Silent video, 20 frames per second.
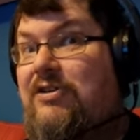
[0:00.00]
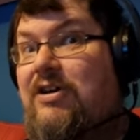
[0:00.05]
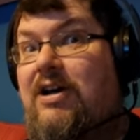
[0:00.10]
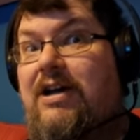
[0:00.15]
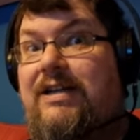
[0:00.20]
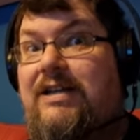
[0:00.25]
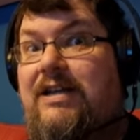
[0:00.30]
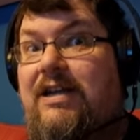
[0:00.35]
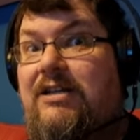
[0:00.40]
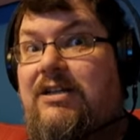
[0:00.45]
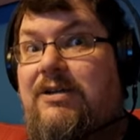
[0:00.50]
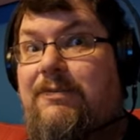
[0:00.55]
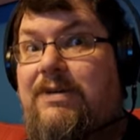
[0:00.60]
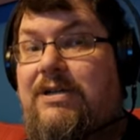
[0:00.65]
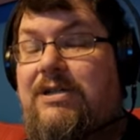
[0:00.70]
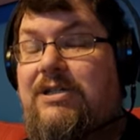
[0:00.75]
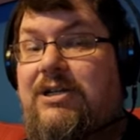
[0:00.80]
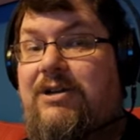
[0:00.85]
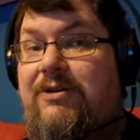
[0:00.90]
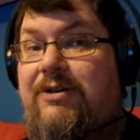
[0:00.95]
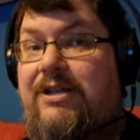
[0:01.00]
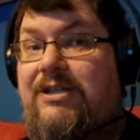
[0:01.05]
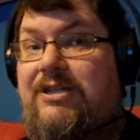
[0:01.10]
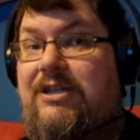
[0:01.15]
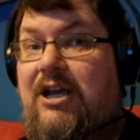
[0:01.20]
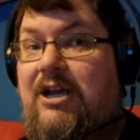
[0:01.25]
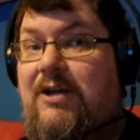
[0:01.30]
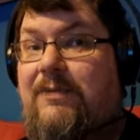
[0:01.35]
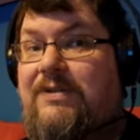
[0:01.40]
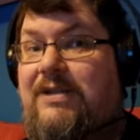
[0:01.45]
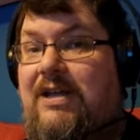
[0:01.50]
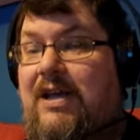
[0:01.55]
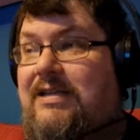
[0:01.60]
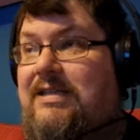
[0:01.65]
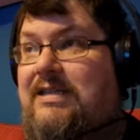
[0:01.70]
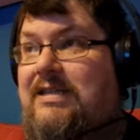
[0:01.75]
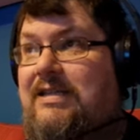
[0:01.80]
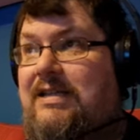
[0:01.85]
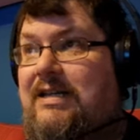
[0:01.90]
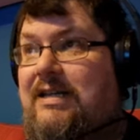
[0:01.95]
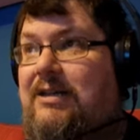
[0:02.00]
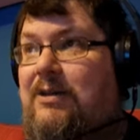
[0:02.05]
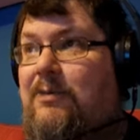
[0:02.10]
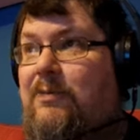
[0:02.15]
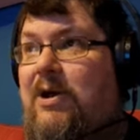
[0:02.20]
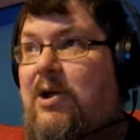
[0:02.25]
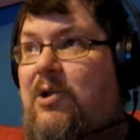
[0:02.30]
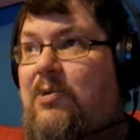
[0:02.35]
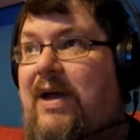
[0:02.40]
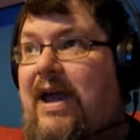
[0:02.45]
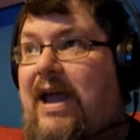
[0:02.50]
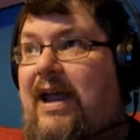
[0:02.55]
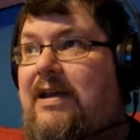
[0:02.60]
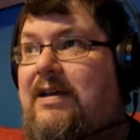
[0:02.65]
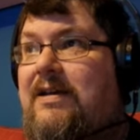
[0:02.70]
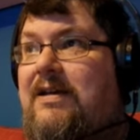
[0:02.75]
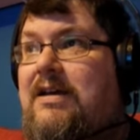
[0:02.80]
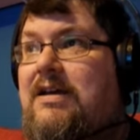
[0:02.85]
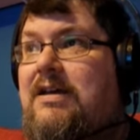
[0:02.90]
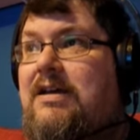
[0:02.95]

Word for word: died under mysterious circumstances a little while back.